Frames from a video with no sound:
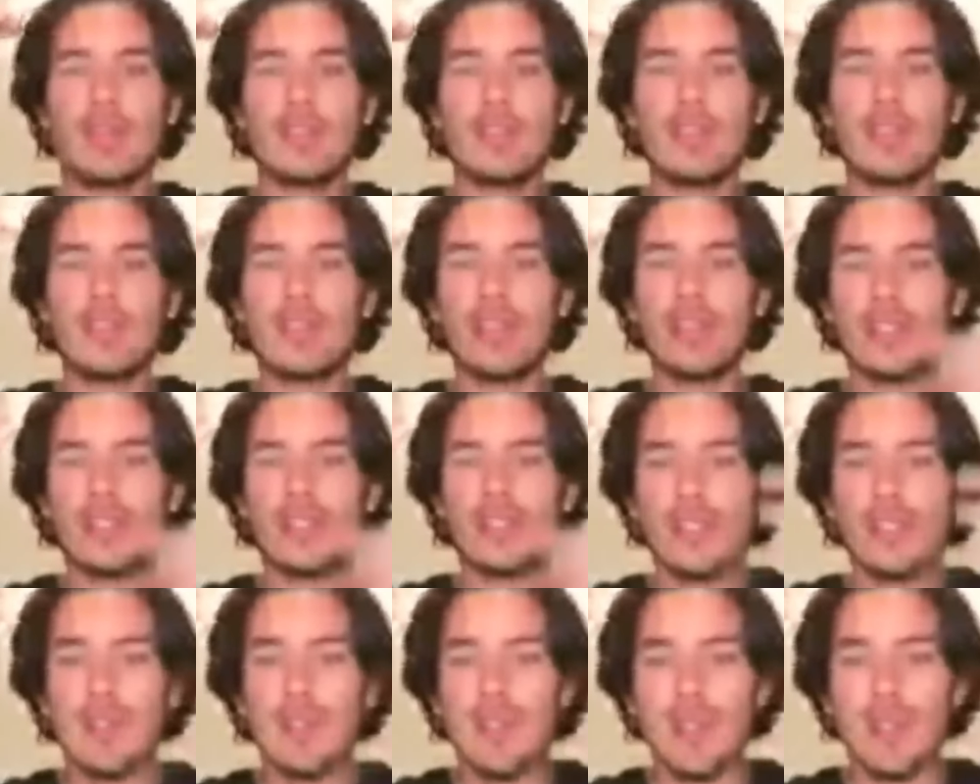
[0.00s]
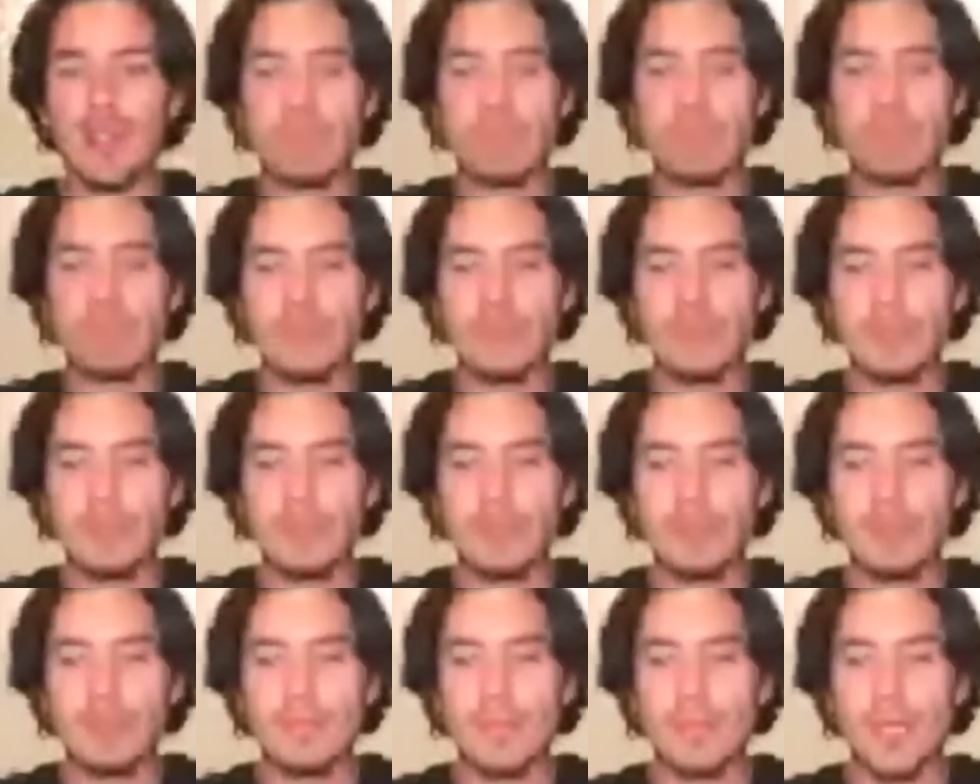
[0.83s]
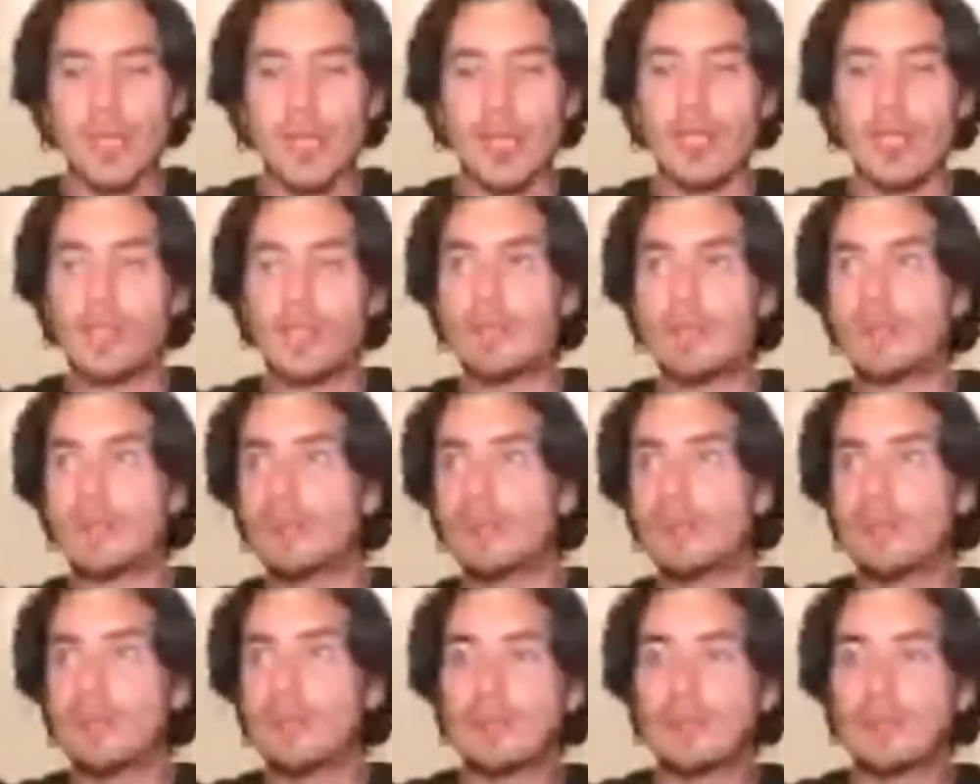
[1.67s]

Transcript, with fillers: so there is something in